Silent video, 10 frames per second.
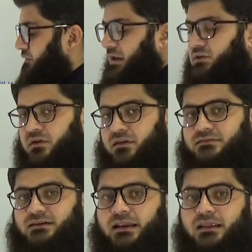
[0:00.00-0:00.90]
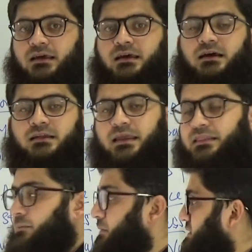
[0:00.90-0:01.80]
need to understand in
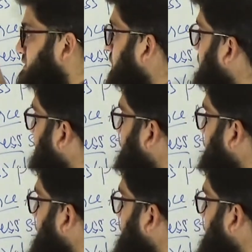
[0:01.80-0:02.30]
the business model